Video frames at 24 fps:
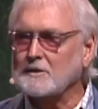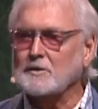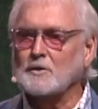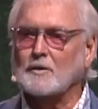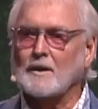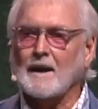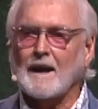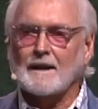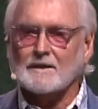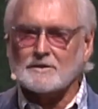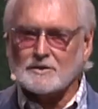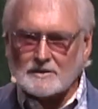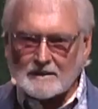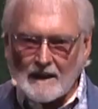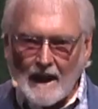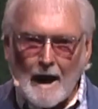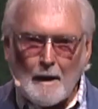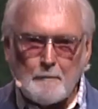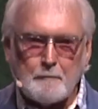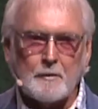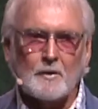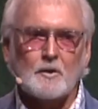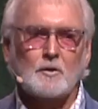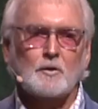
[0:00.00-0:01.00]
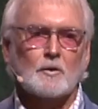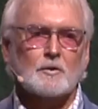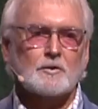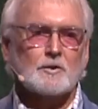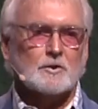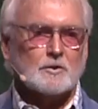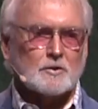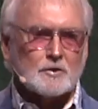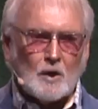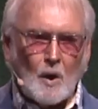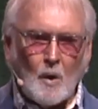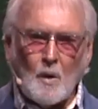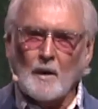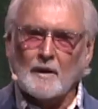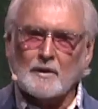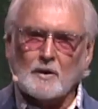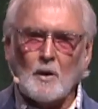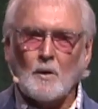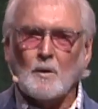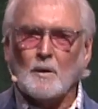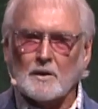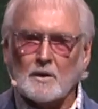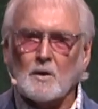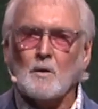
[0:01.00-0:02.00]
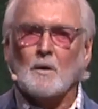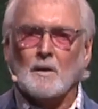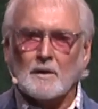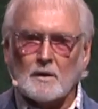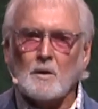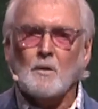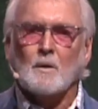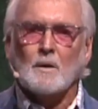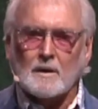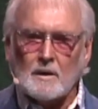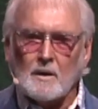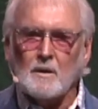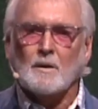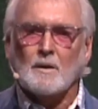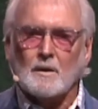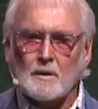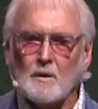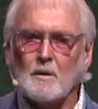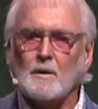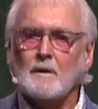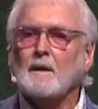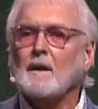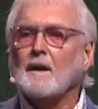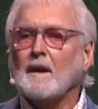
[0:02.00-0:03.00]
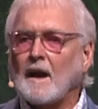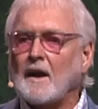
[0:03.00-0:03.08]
You're not stopping. You're just going, going, going, going, going, going.